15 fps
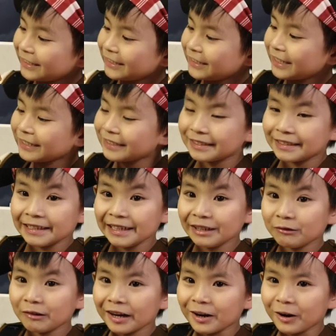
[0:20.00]
is the
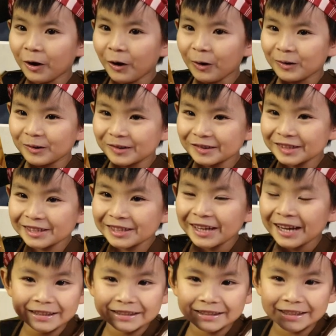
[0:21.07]
secret code.
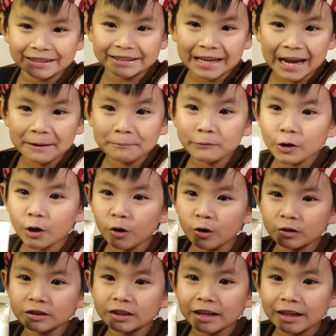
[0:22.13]
It's the same
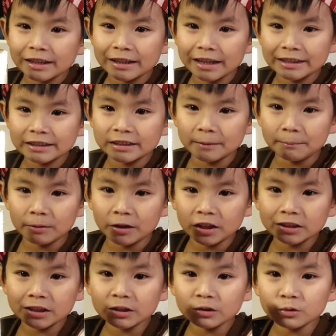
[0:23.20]
code that the
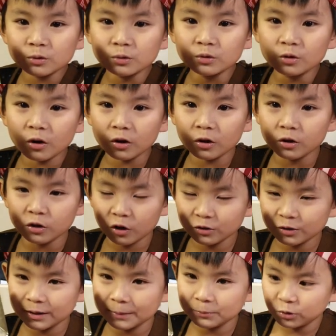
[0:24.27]
person who got
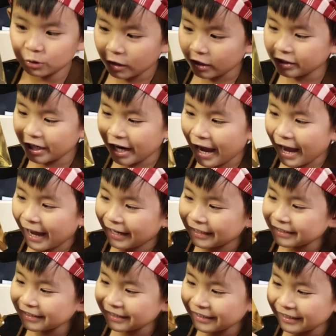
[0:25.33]
gold dip treasure had.
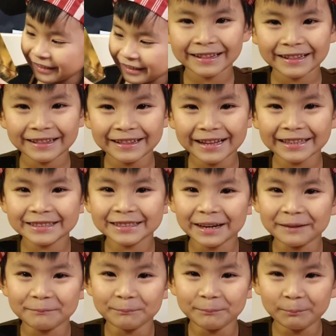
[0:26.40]
Let's
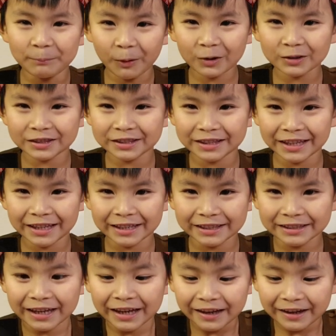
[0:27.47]
unbox this.
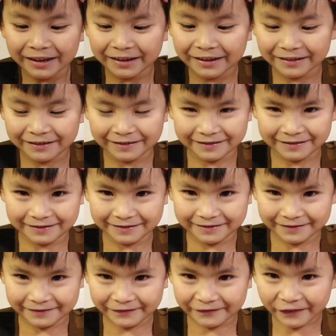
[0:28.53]

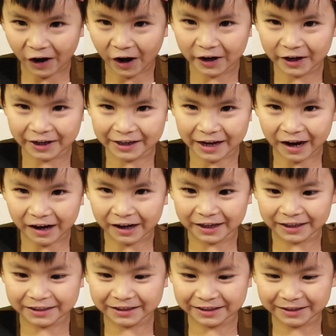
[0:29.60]
Fire and
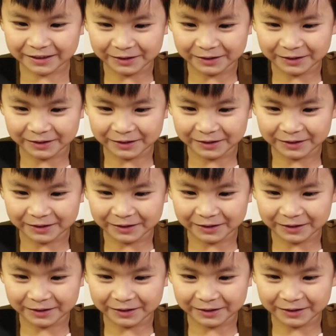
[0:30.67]
ice.